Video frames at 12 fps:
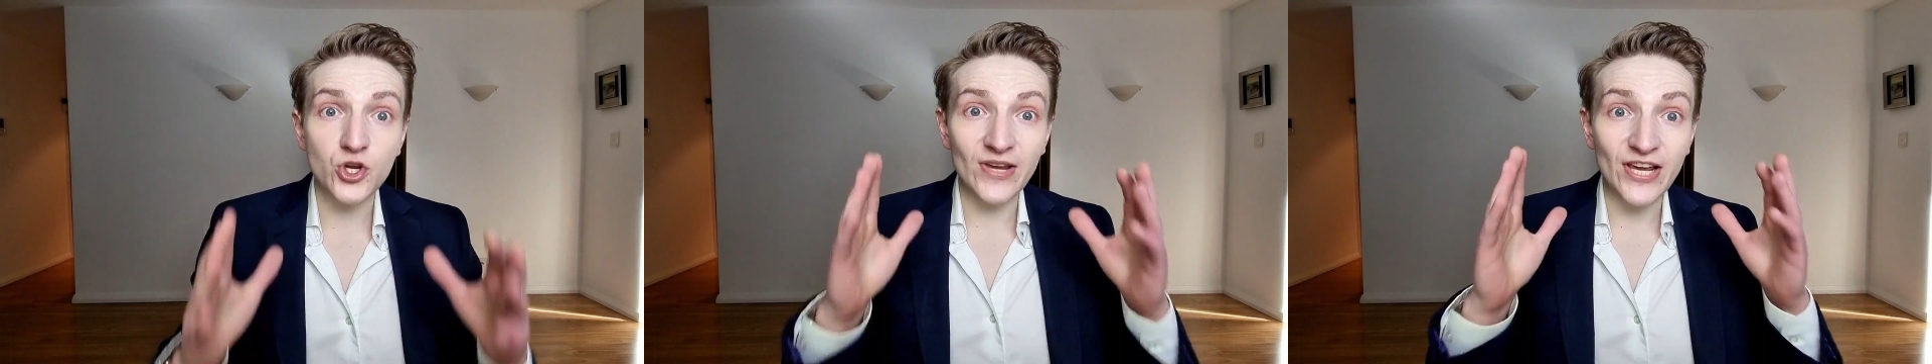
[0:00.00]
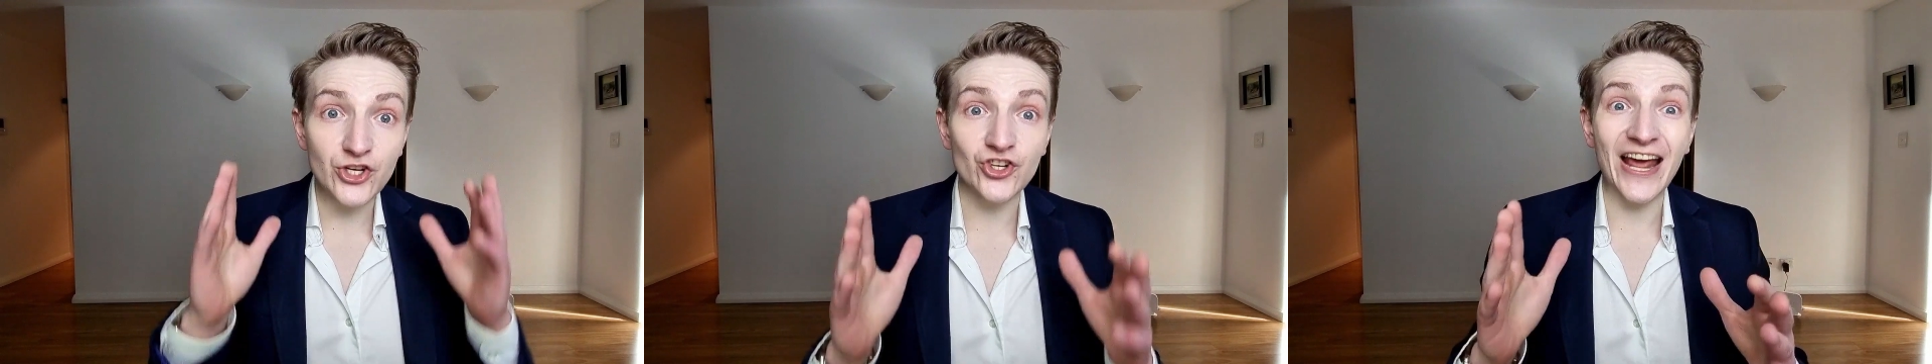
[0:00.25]

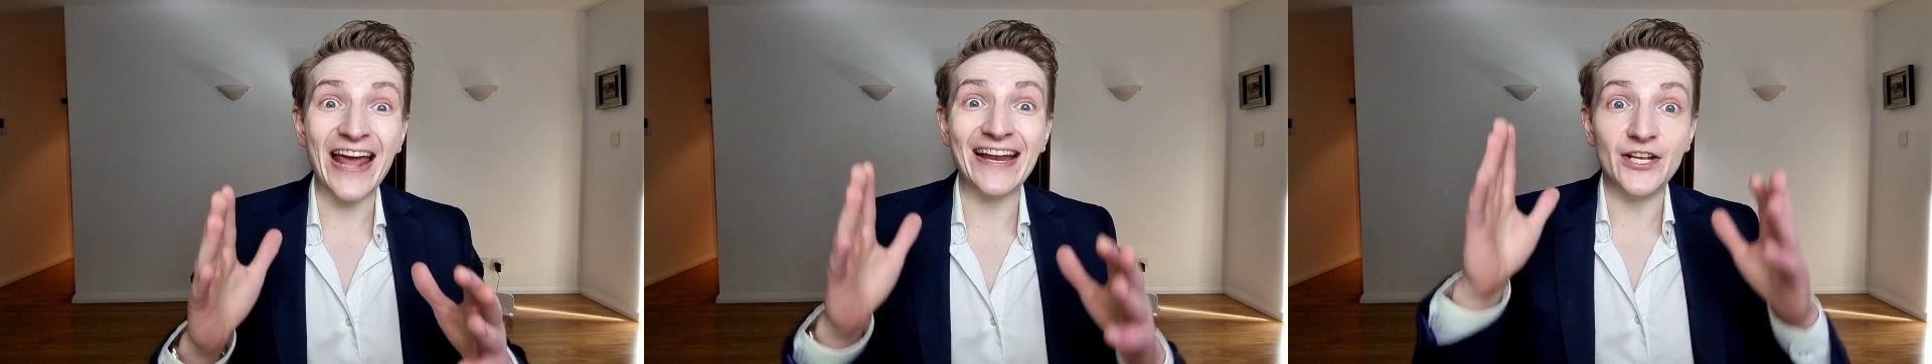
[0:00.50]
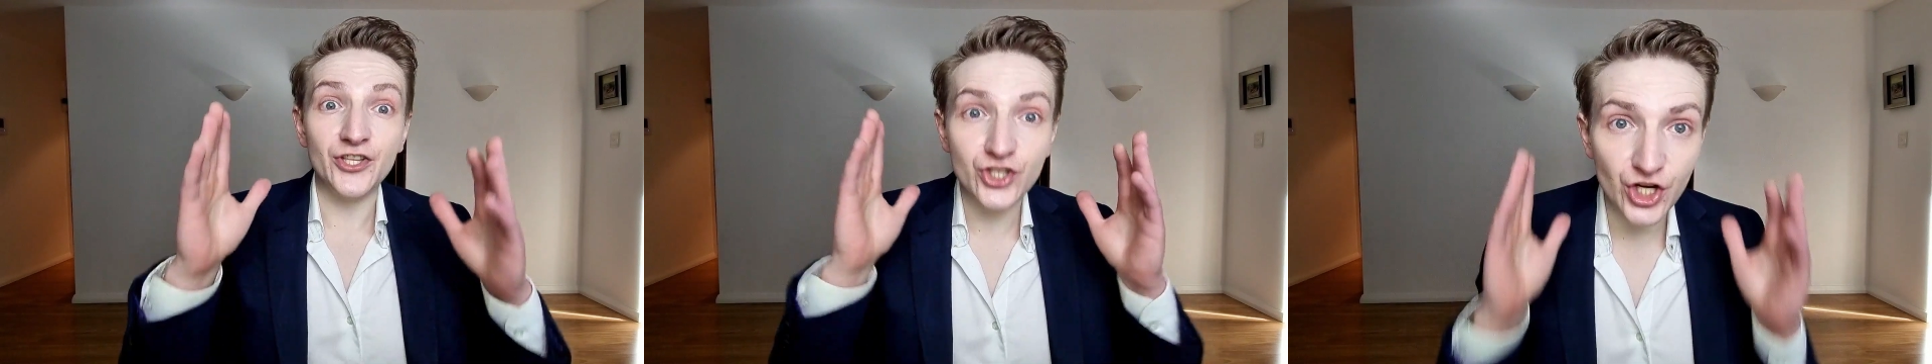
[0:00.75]
issued an
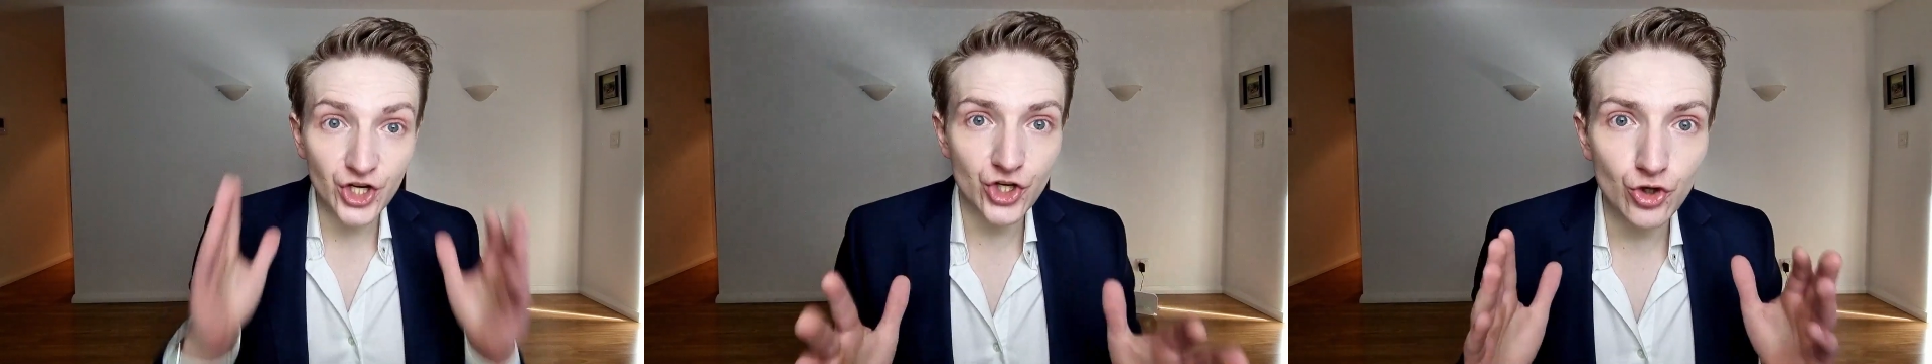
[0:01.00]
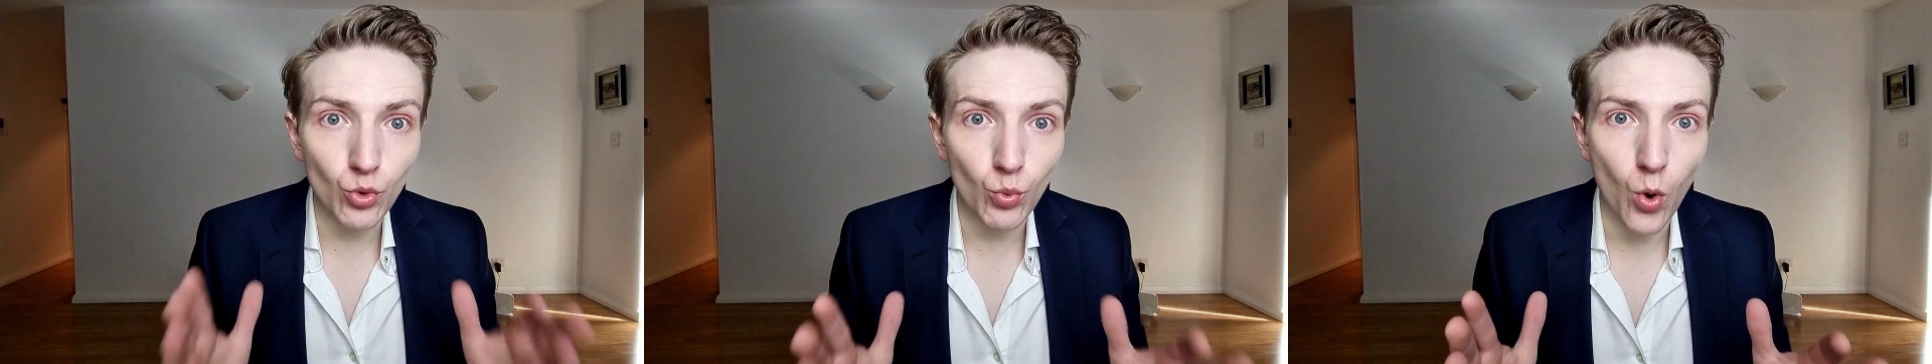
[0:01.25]
additional
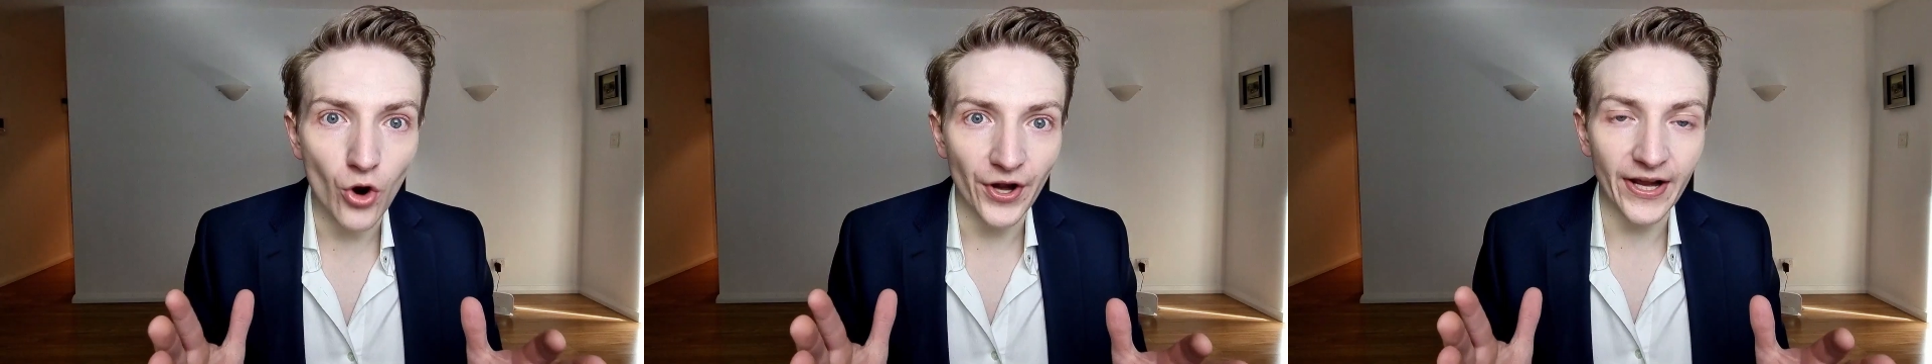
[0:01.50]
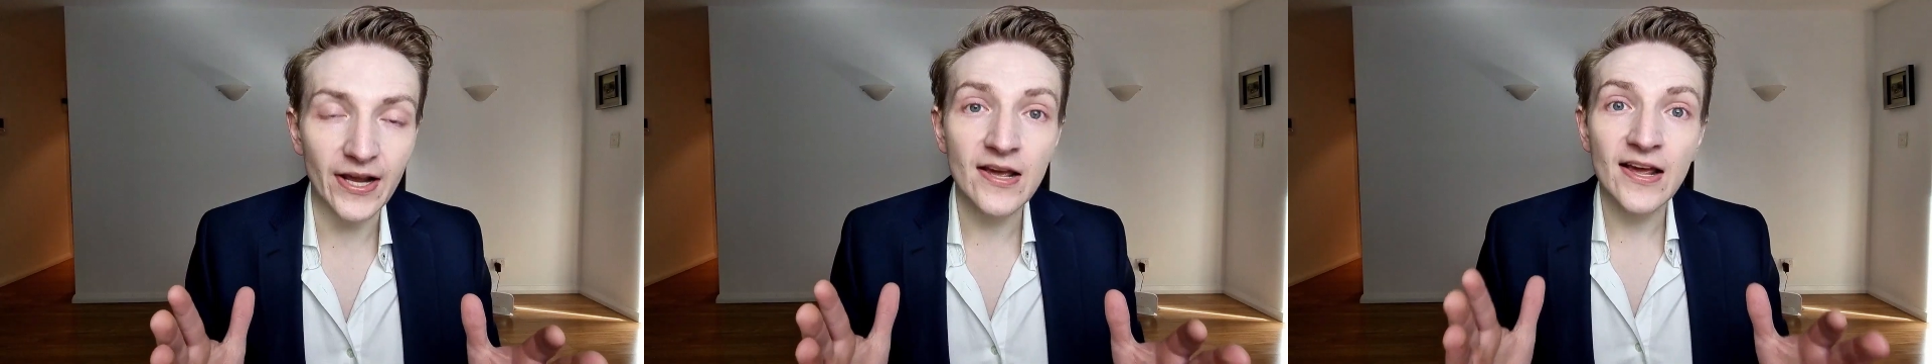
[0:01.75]
warning
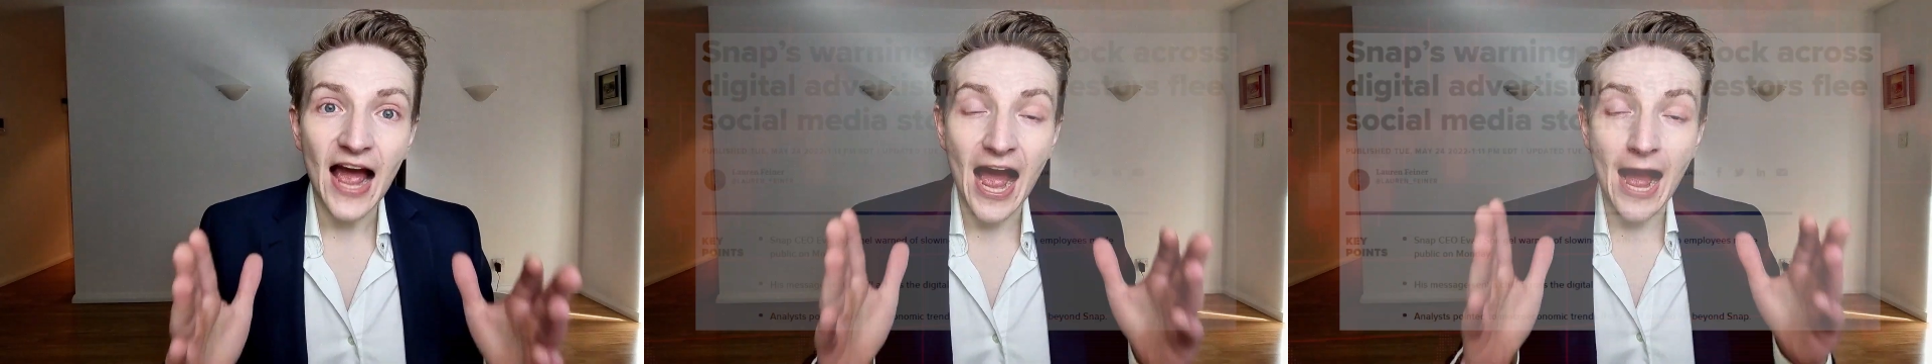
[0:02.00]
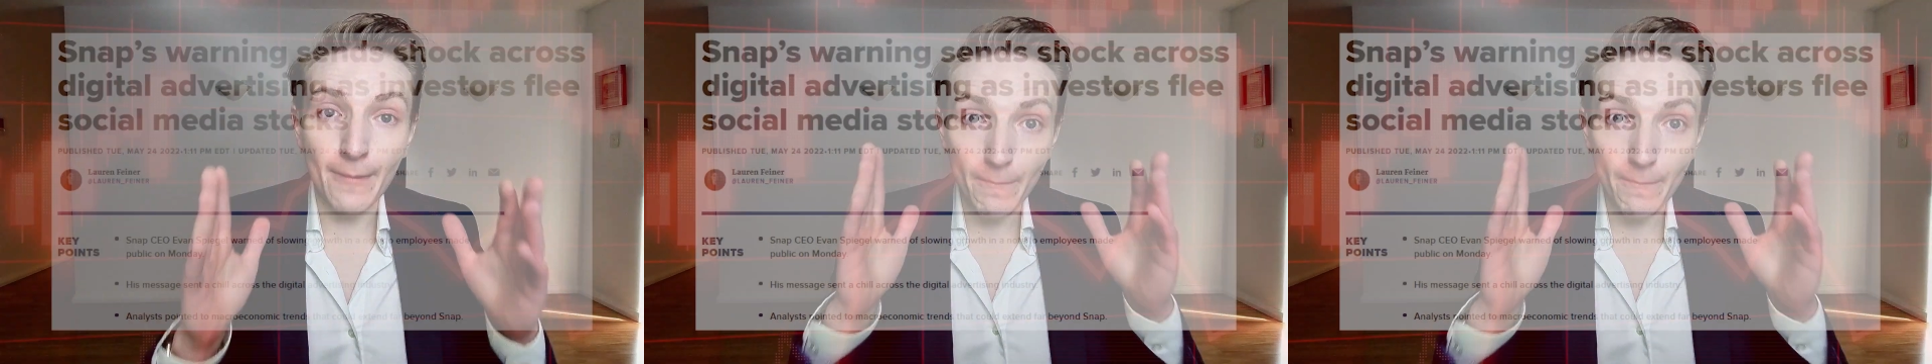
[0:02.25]
about